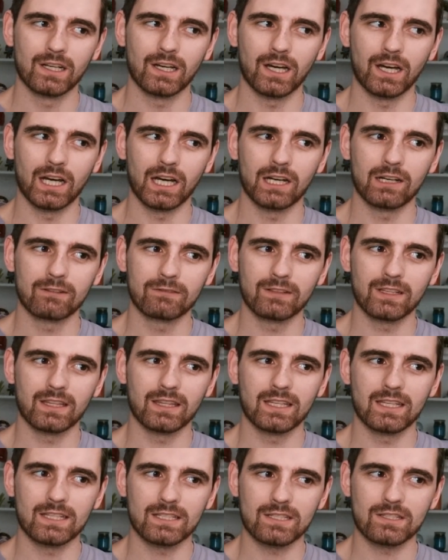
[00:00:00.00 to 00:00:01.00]
of
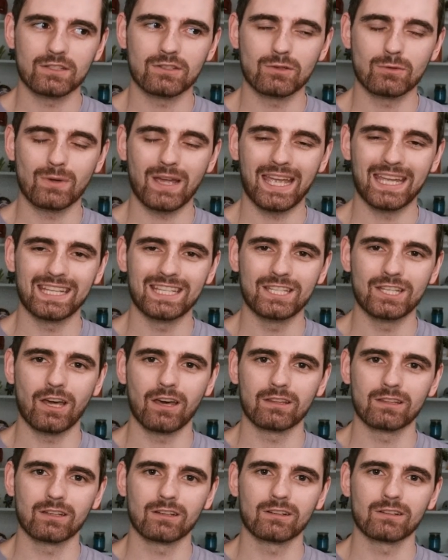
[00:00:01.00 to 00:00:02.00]
this to
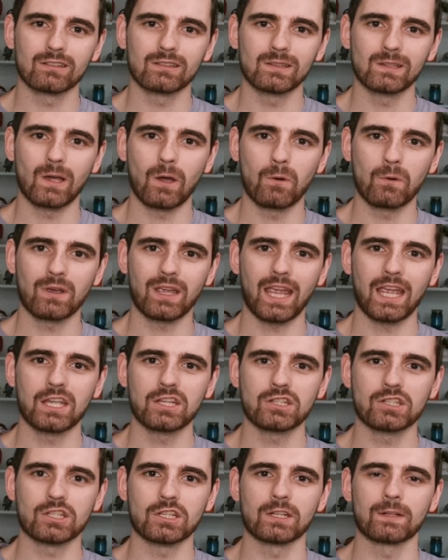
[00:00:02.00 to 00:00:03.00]
another
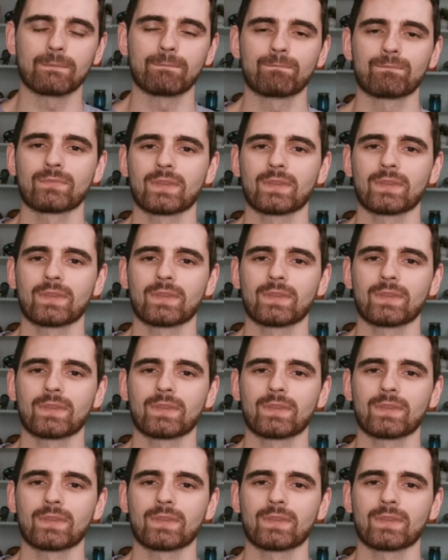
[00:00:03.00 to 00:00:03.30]
location.